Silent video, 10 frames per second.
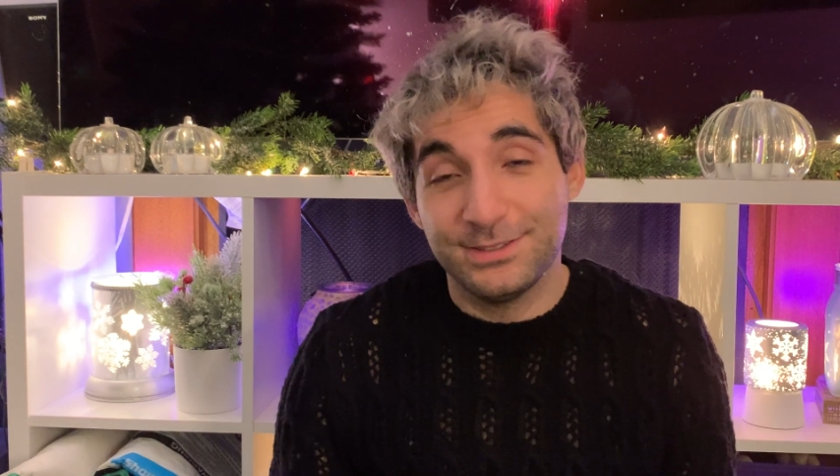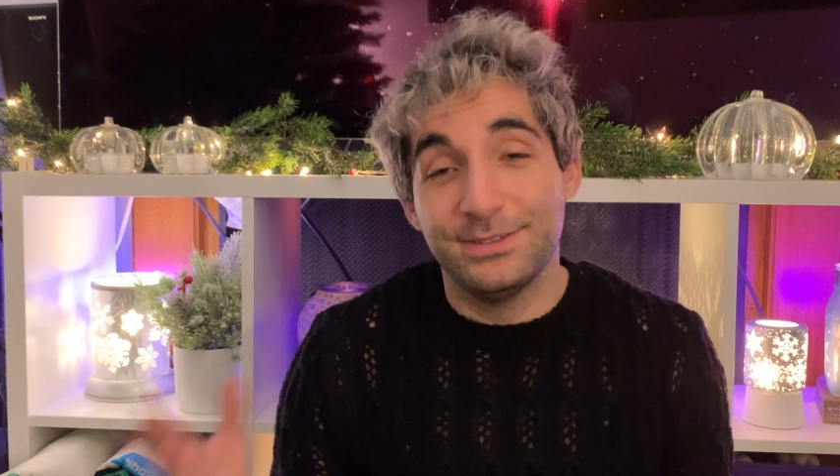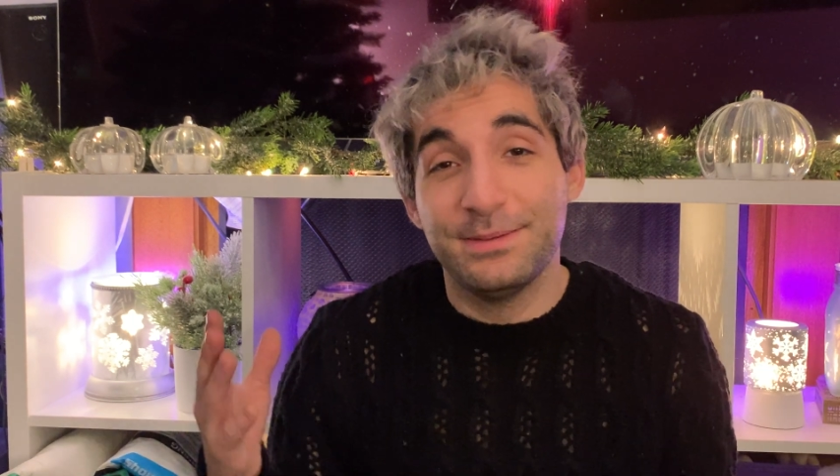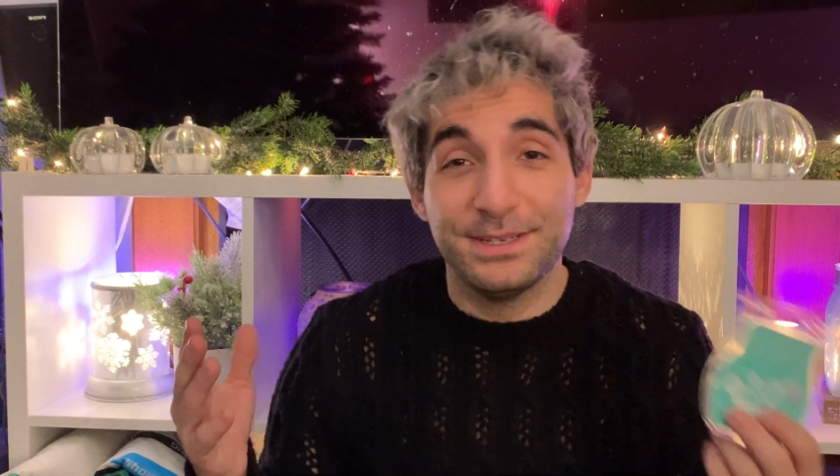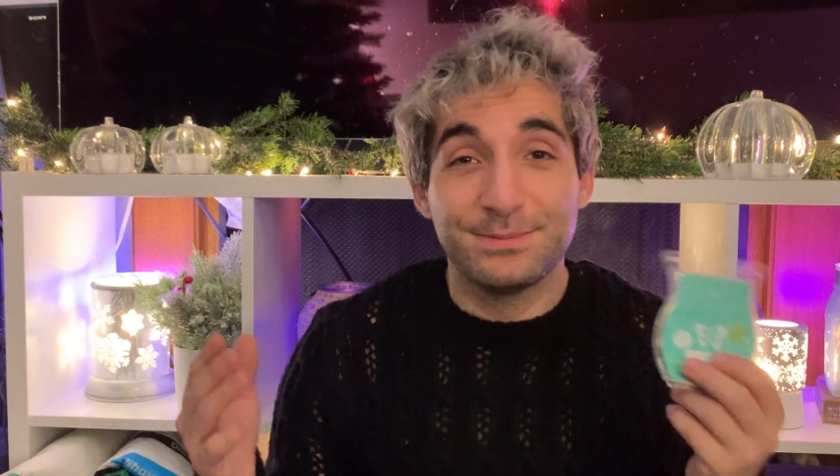so
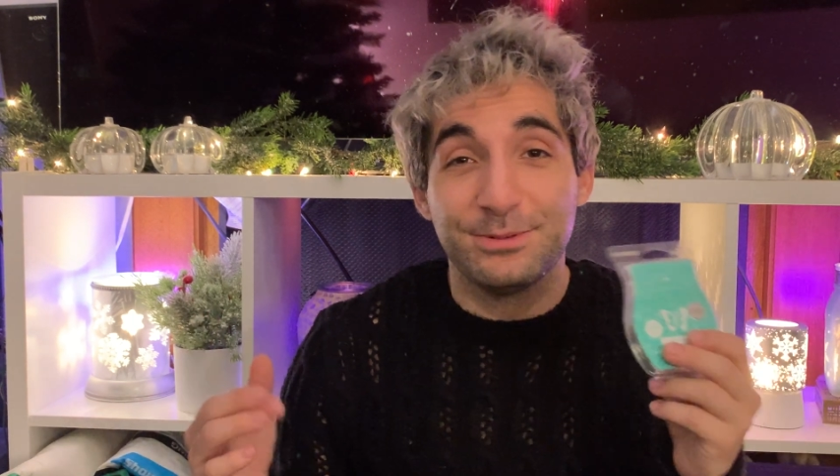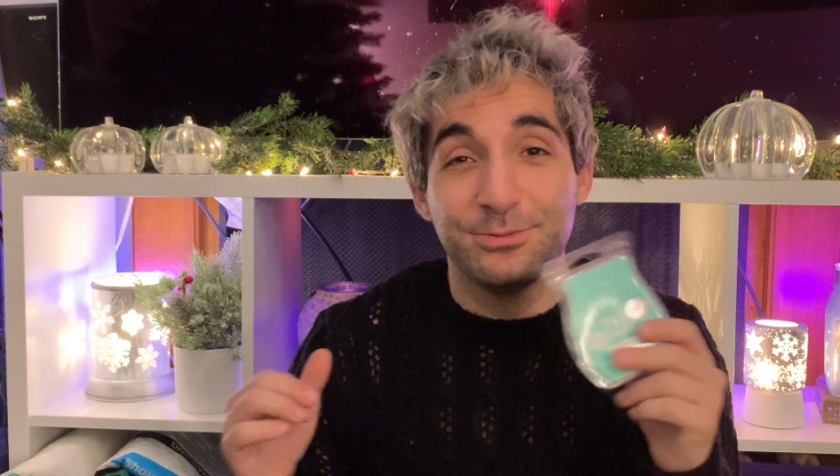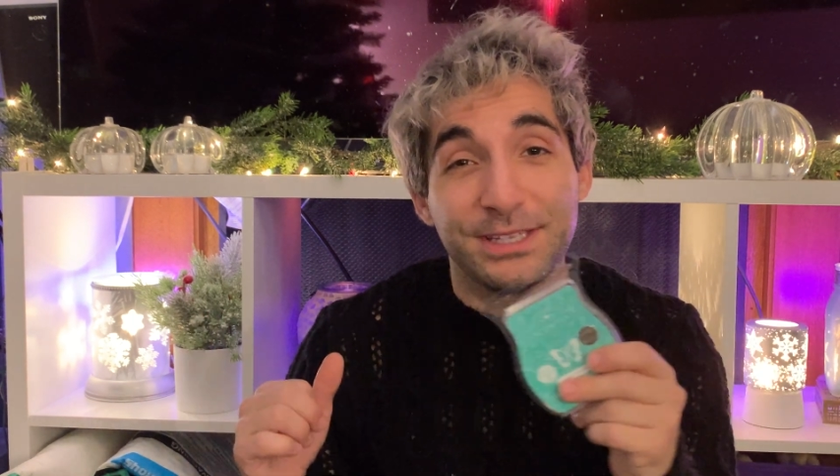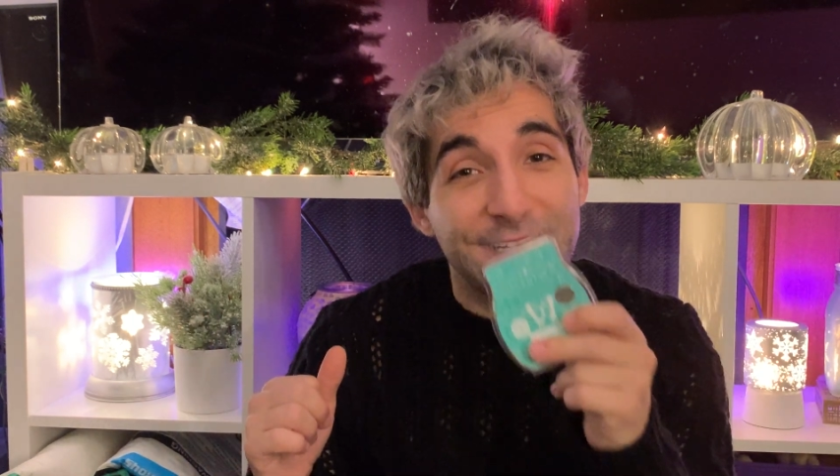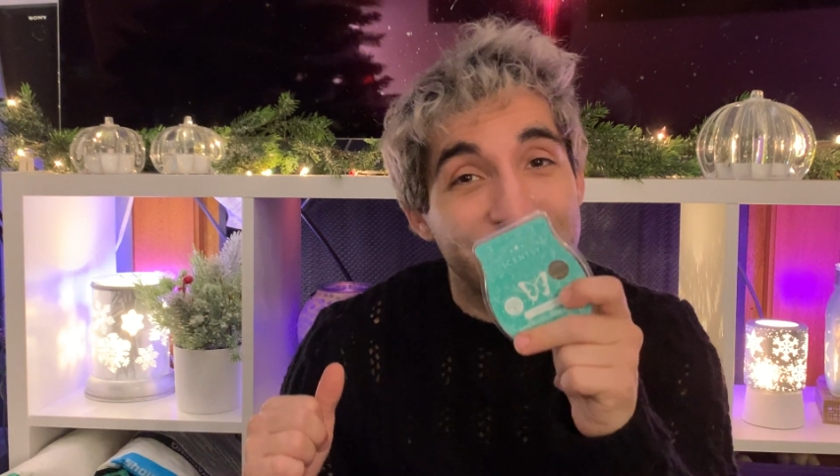that makes me
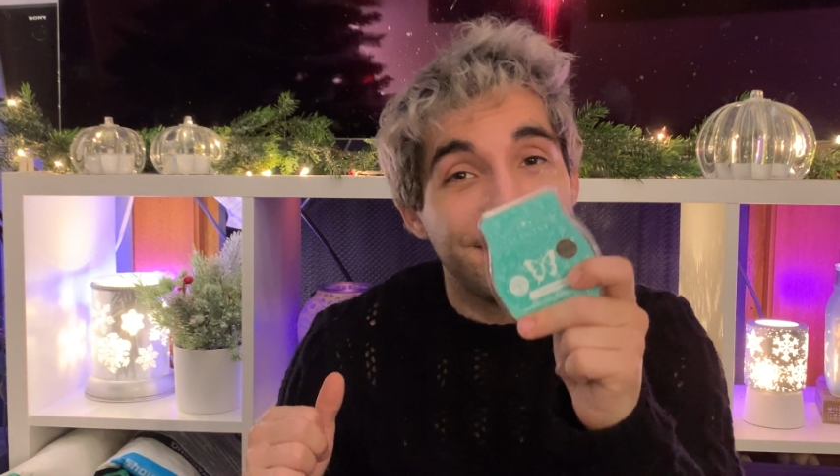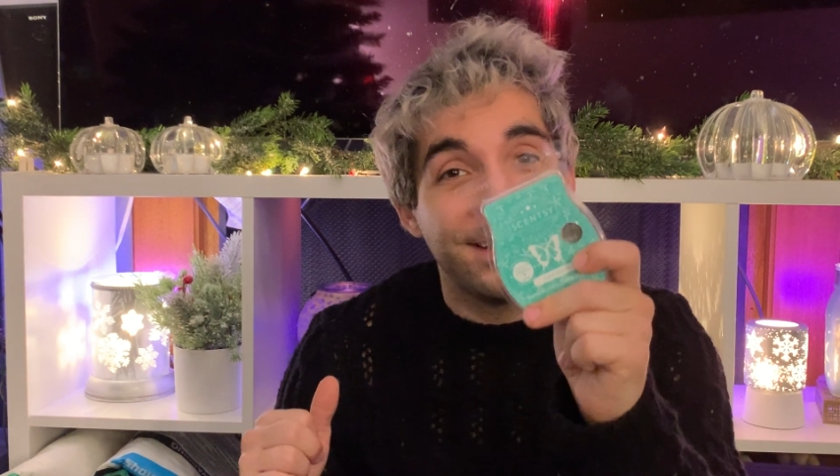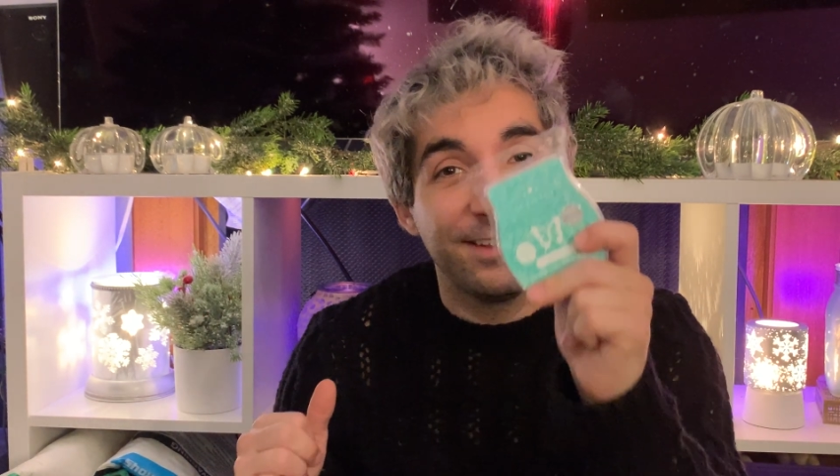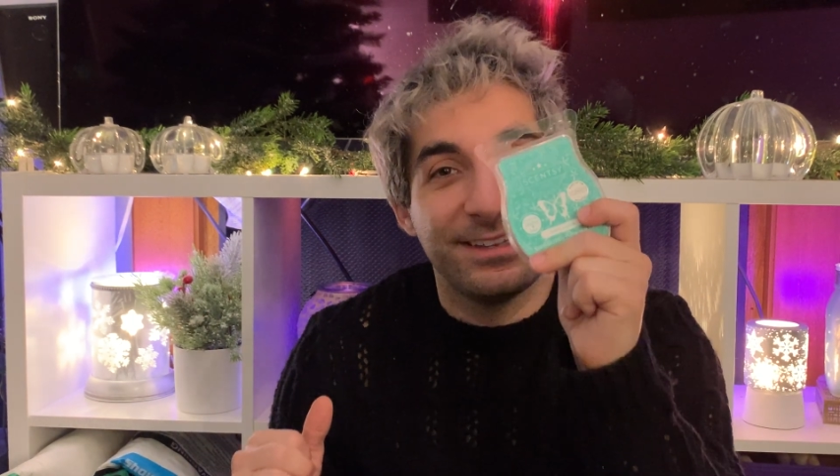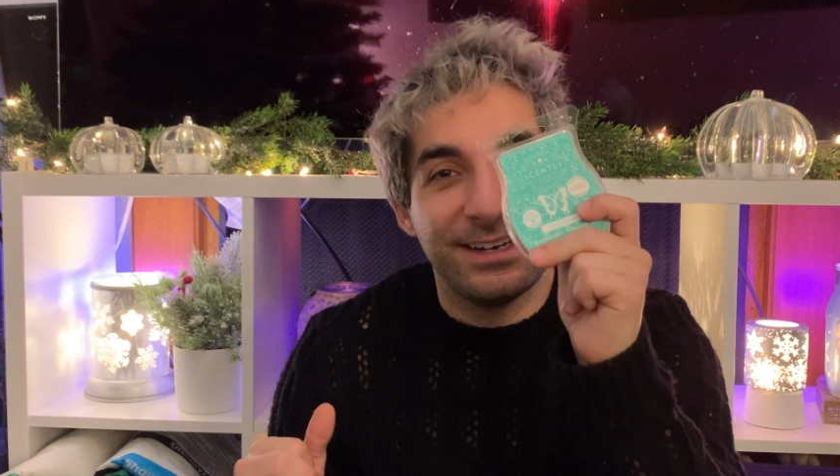really
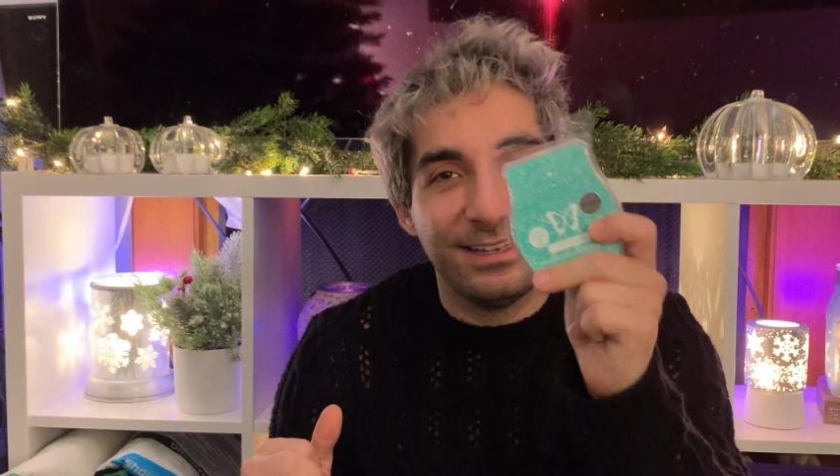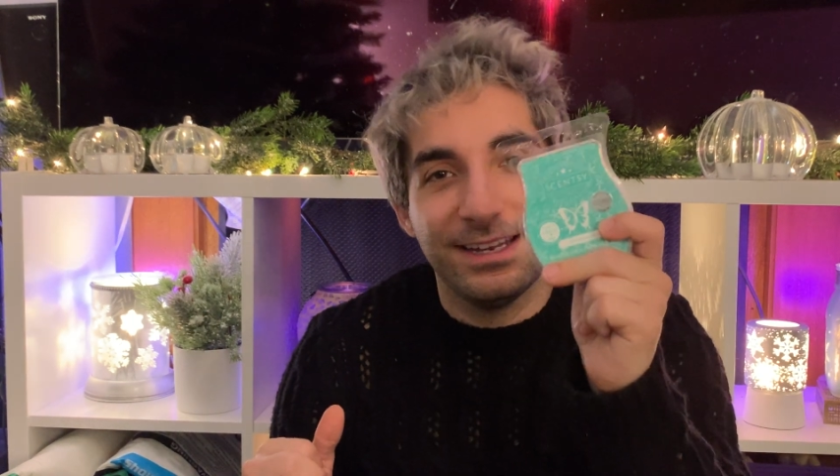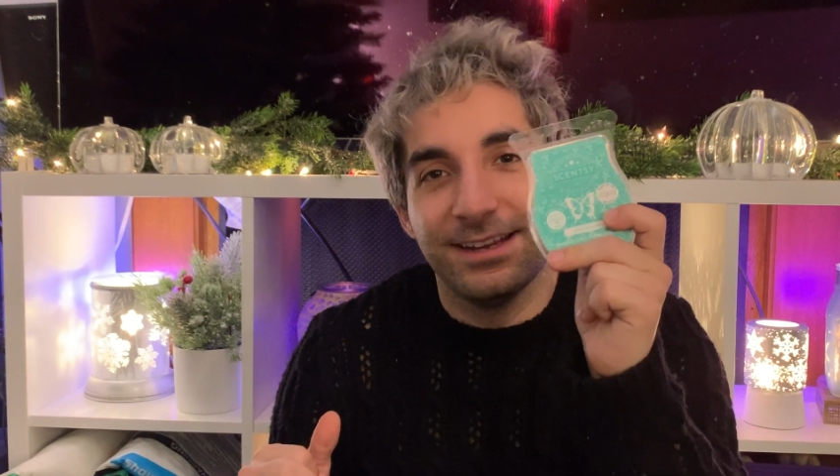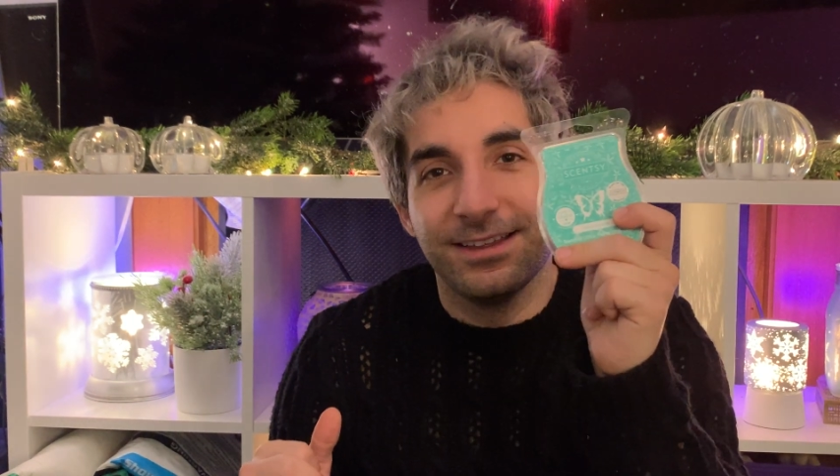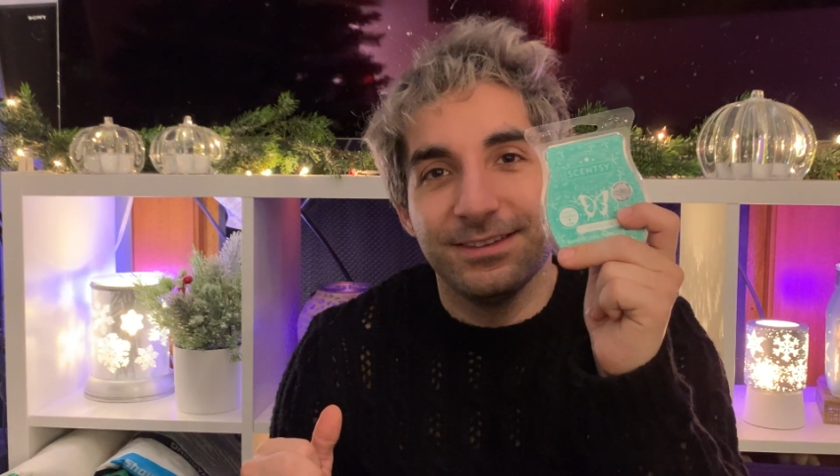excited that I like